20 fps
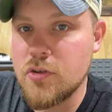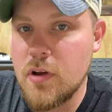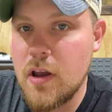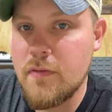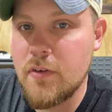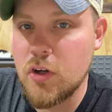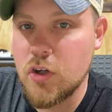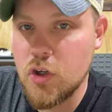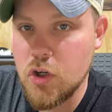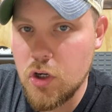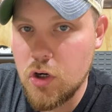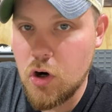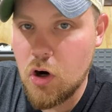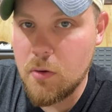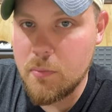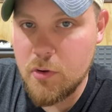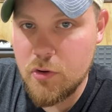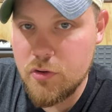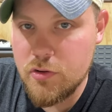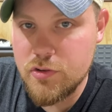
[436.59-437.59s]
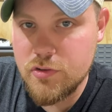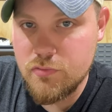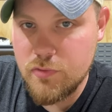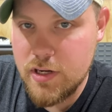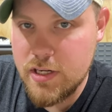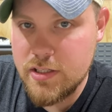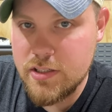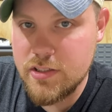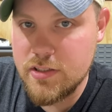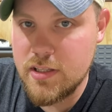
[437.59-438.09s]
you have a good armorer's
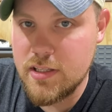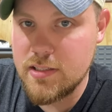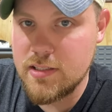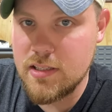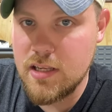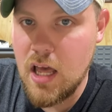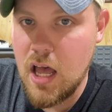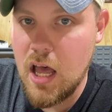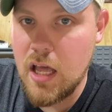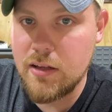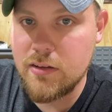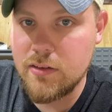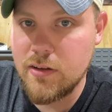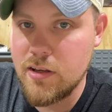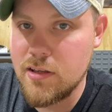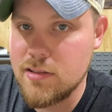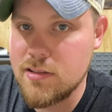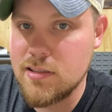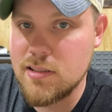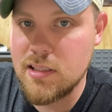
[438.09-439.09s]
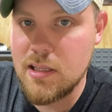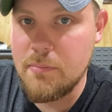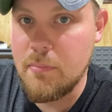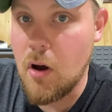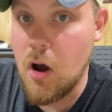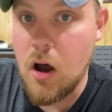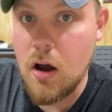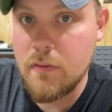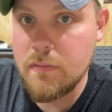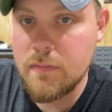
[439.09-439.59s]
wrench that's not going to slip
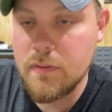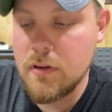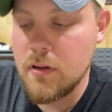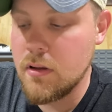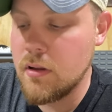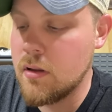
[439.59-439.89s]
off.